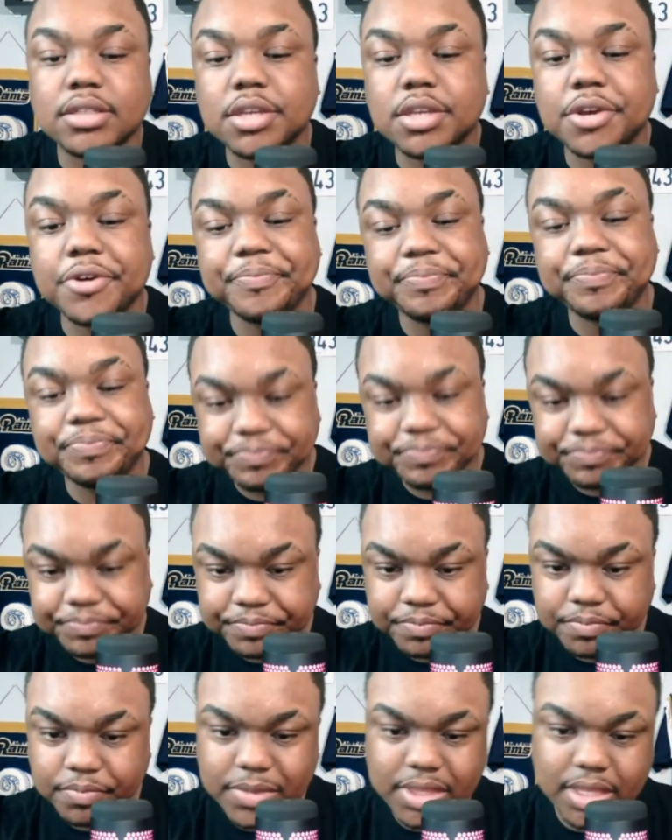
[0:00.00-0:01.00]
So
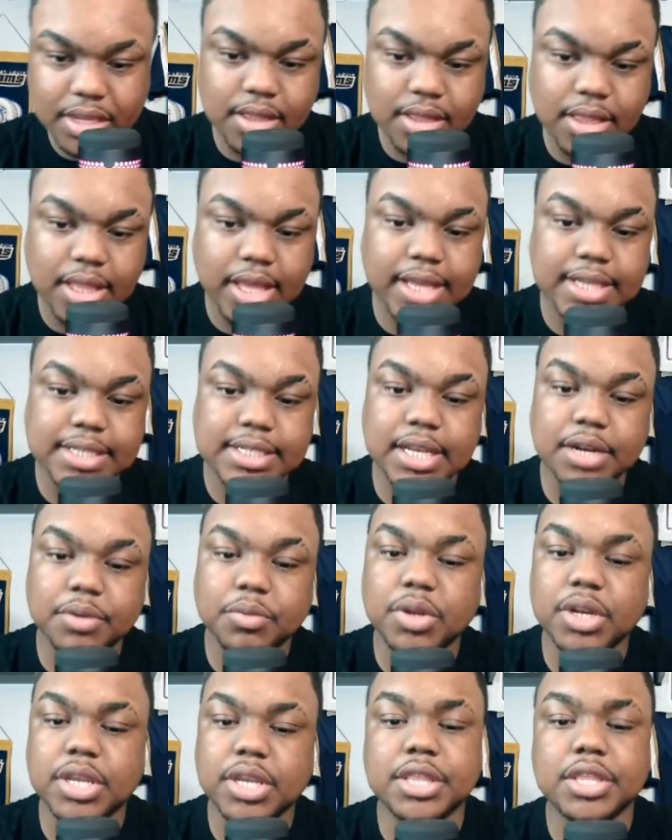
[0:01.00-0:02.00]
Like I said,
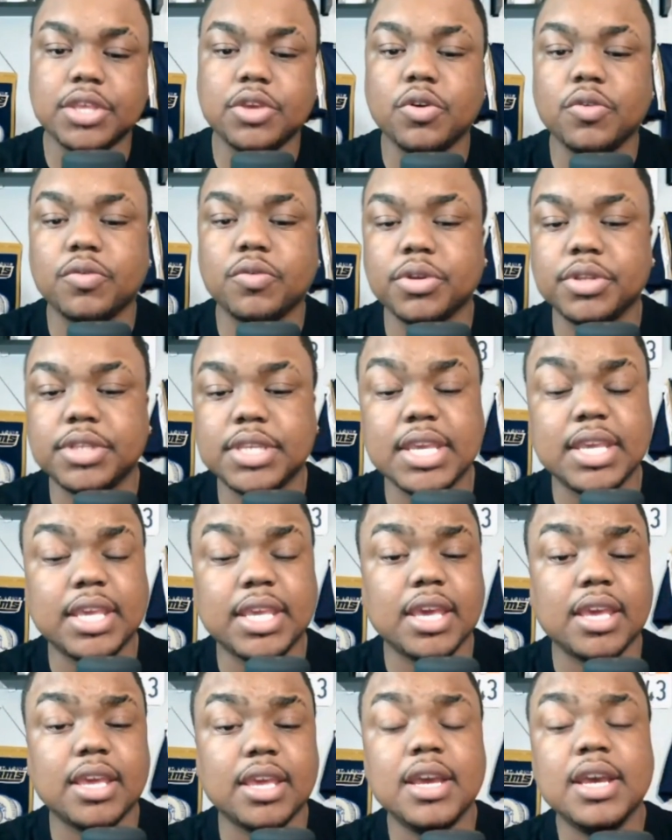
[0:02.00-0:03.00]
I'm going to hit the over on
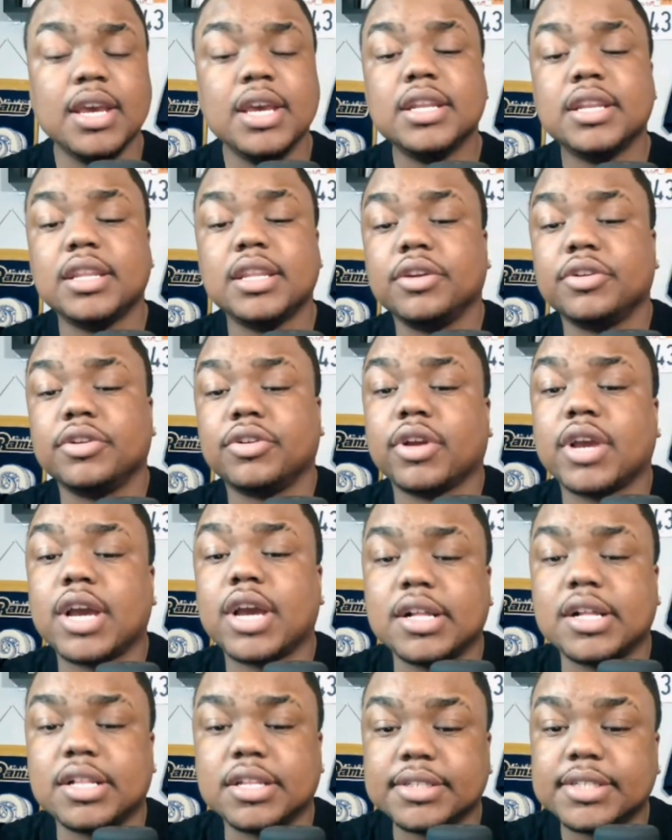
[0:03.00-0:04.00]
DK, the under on
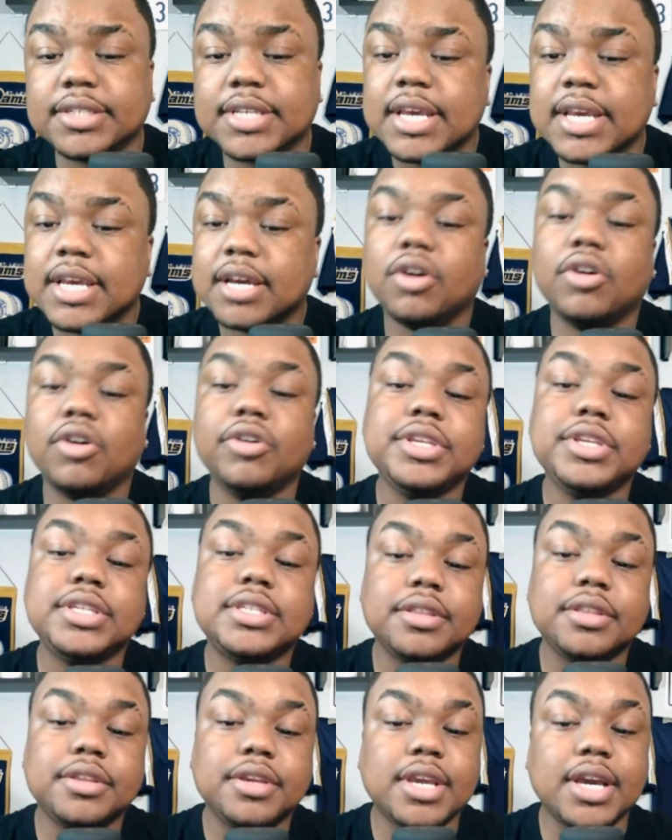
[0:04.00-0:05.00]
Collins. All
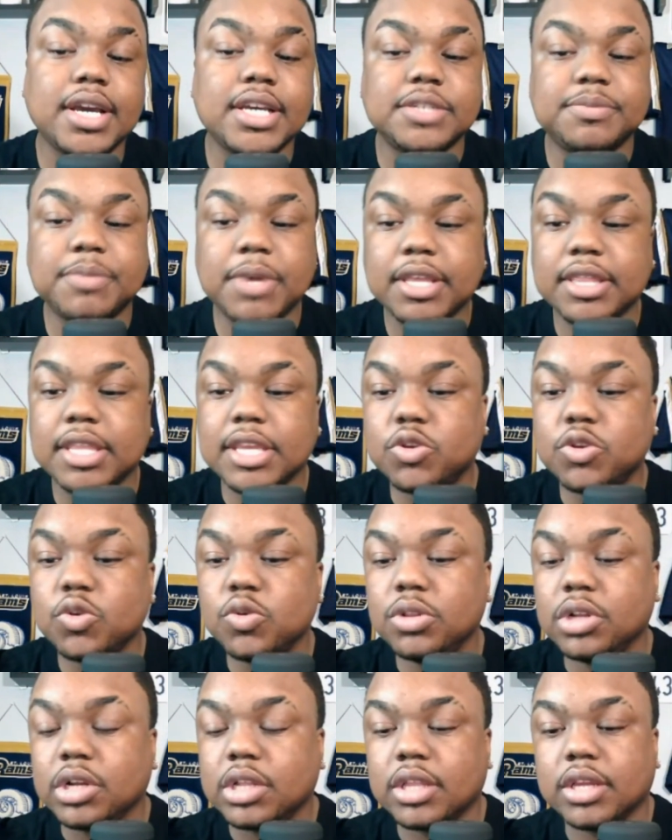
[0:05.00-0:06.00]
these other guys, man, they
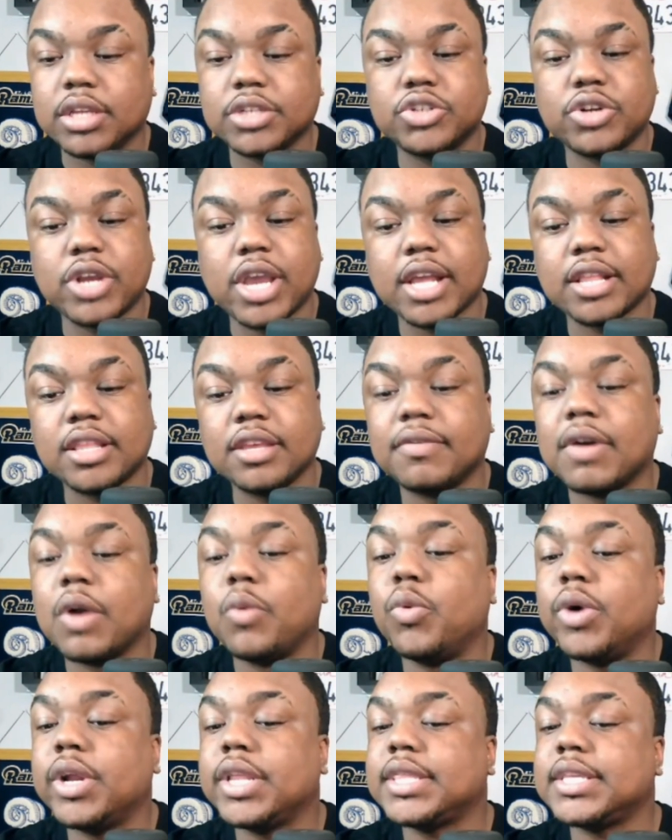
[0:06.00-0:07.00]
do look attractive. I
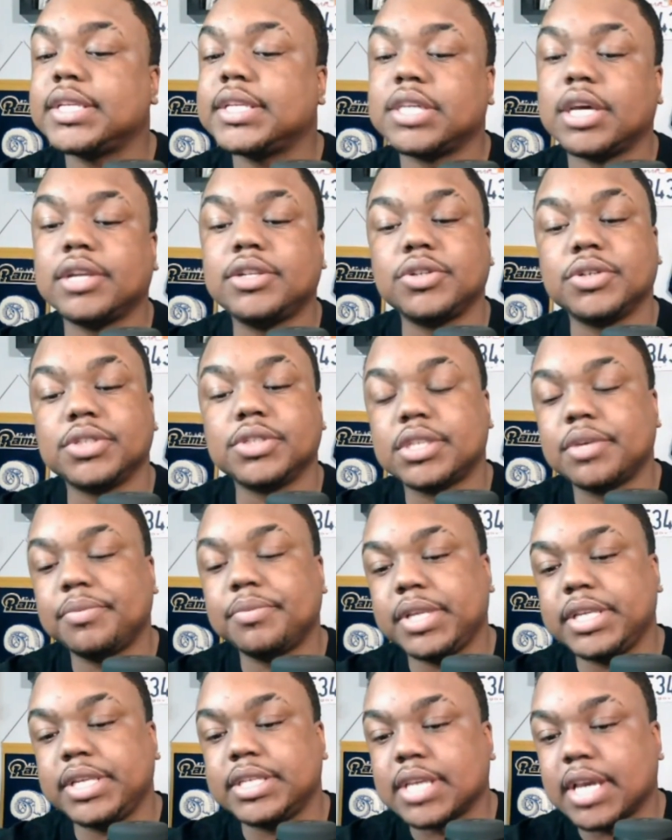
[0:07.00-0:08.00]
wanted to touch on
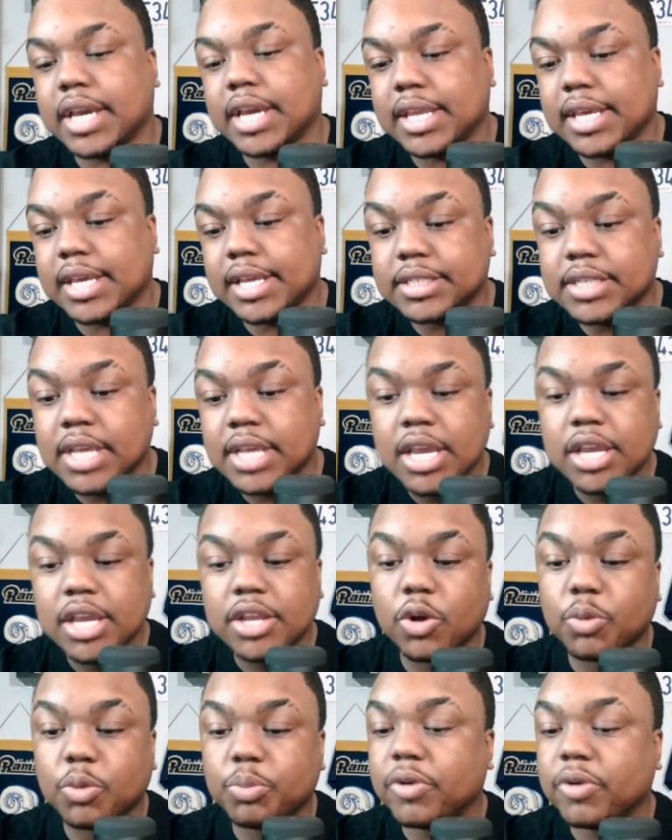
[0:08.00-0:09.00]
some of these tight ends.
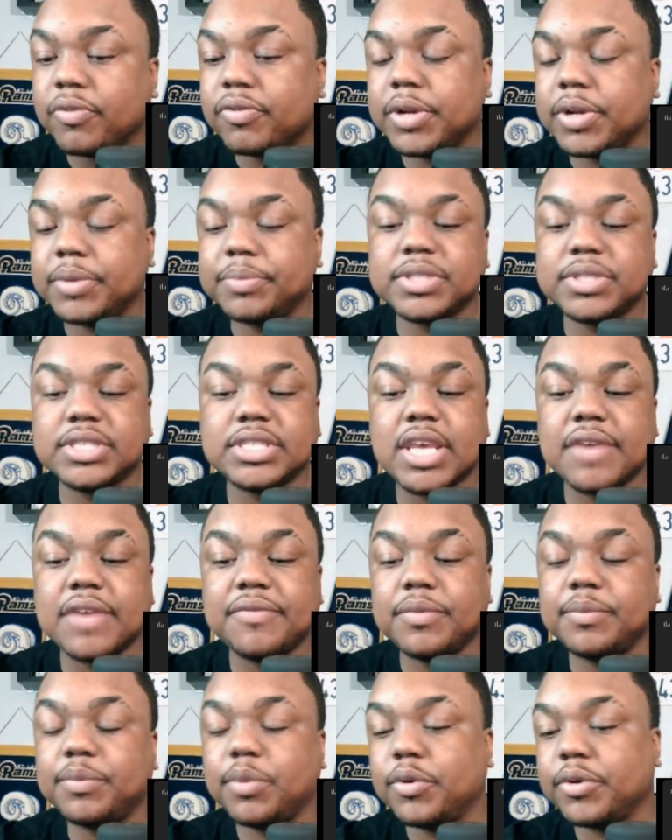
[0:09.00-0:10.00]
You know, both of them
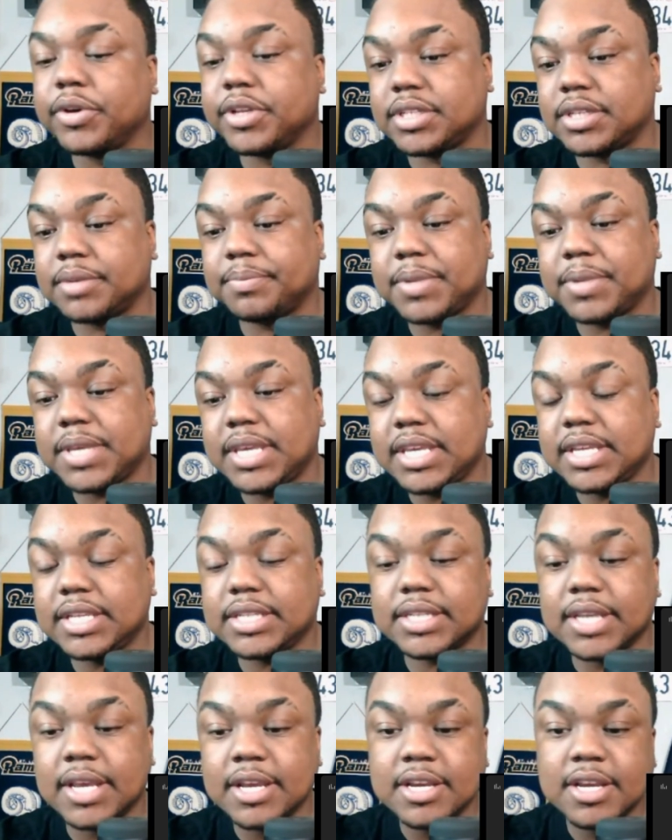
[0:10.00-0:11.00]
7 points
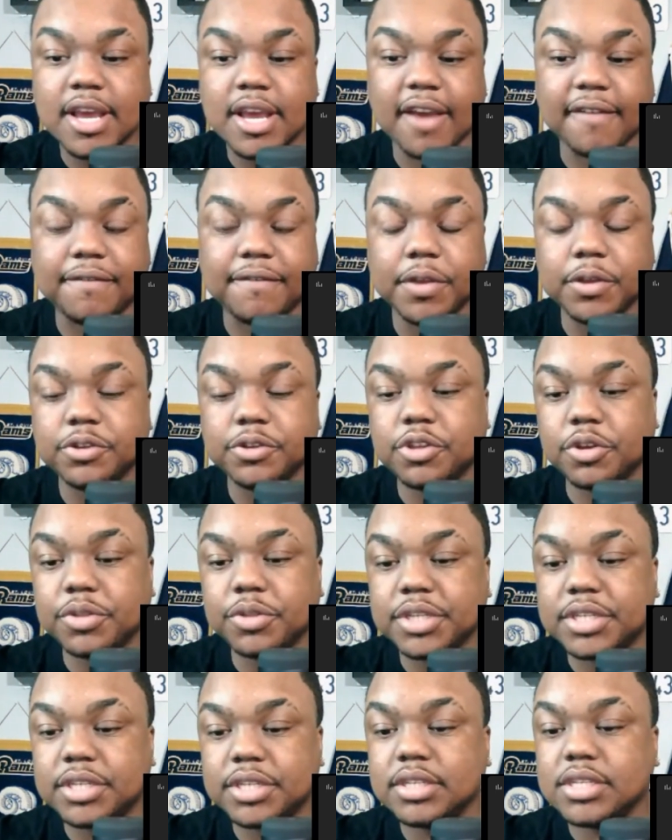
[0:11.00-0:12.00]
apiece. I feel as though
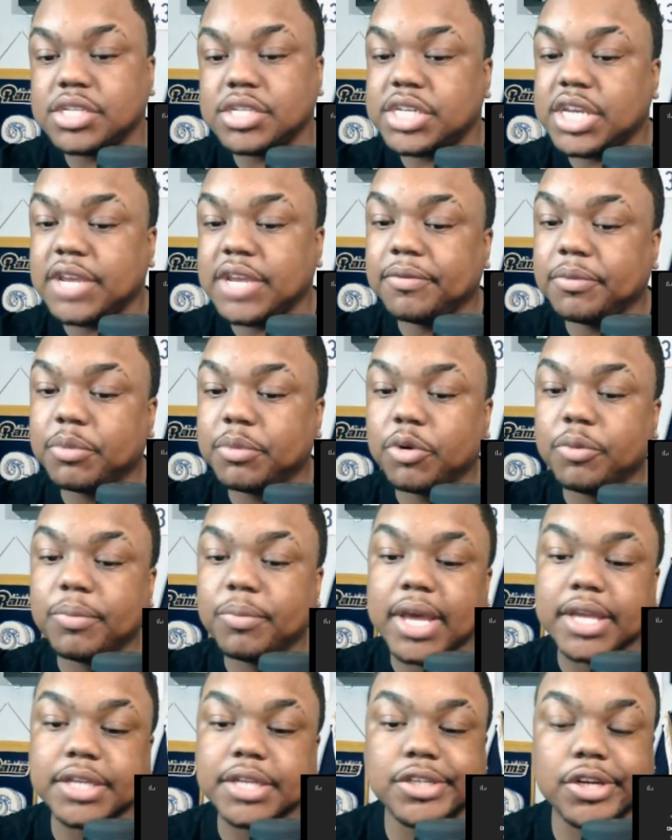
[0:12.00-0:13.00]
this is achievable
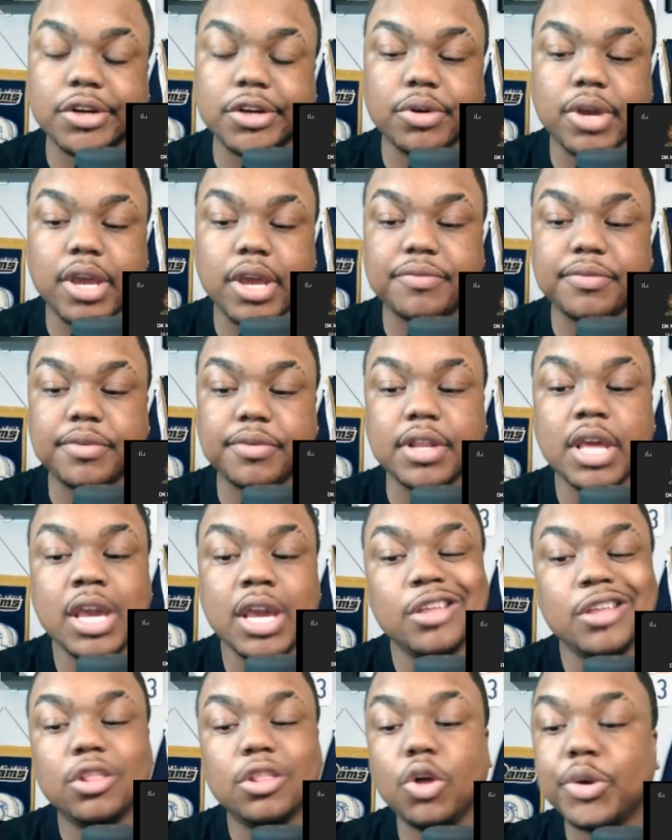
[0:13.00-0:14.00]
by Gerald Everett.
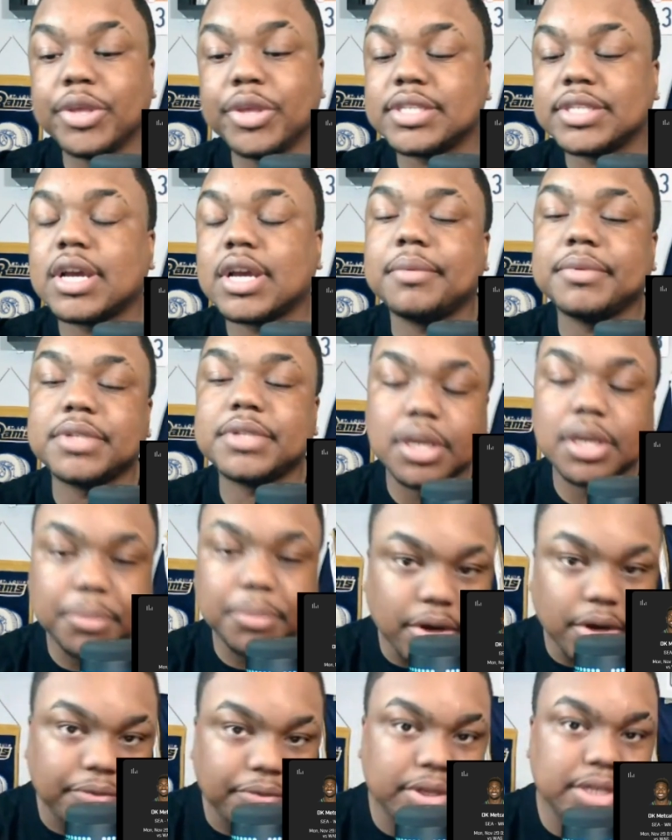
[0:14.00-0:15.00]
Logan Thomas
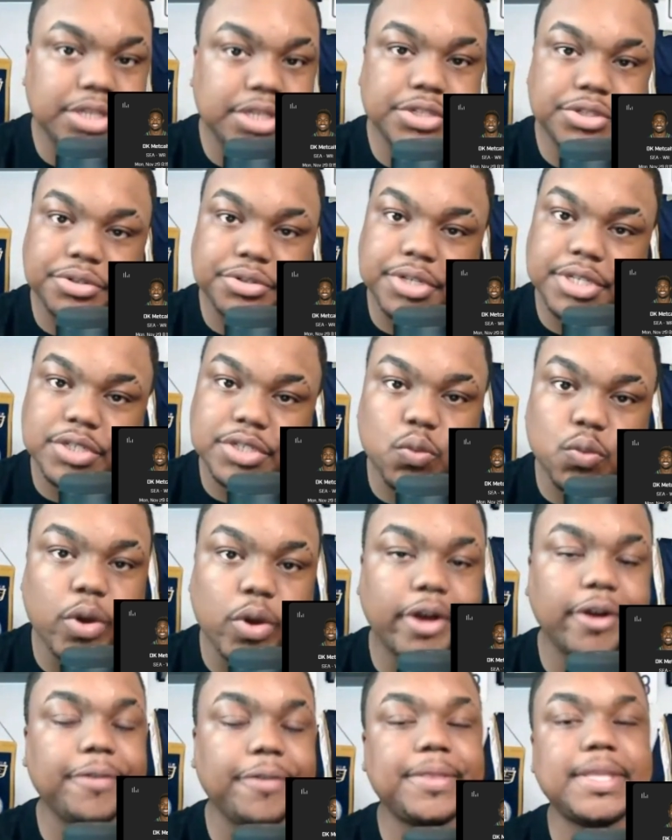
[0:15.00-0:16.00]
coming off an injury as
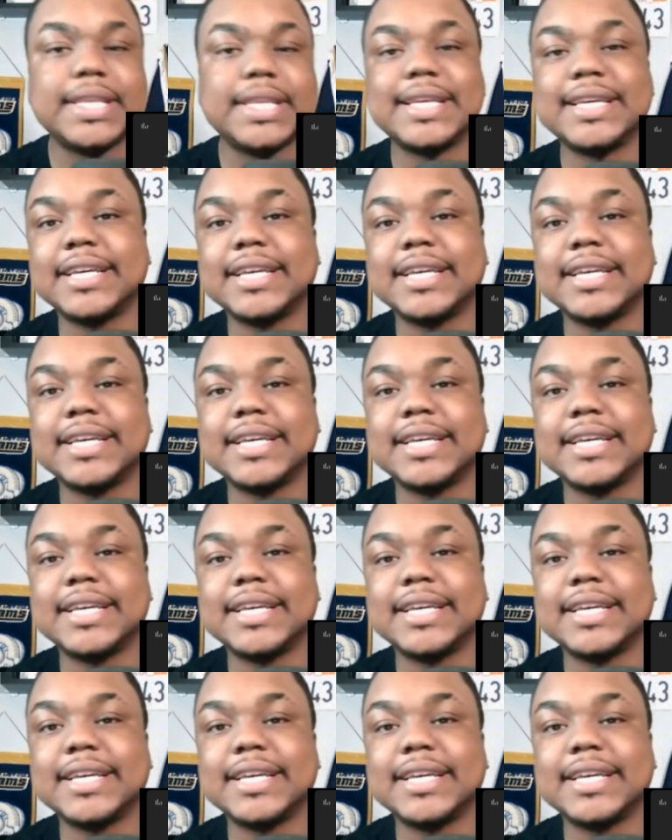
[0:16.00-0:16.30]
well.